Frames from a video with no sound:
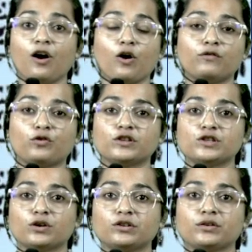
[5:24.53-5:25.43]
or what
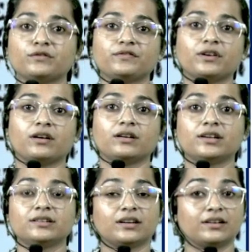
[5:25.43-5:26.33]
sort
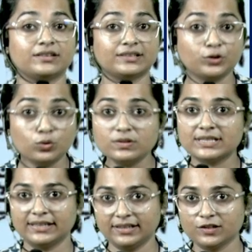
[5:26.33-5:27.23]
of tools
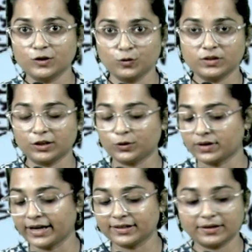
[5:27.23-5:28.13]
he is using to
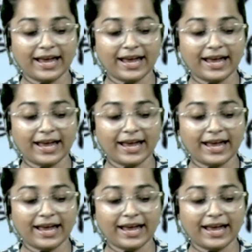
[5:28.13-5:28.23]
write.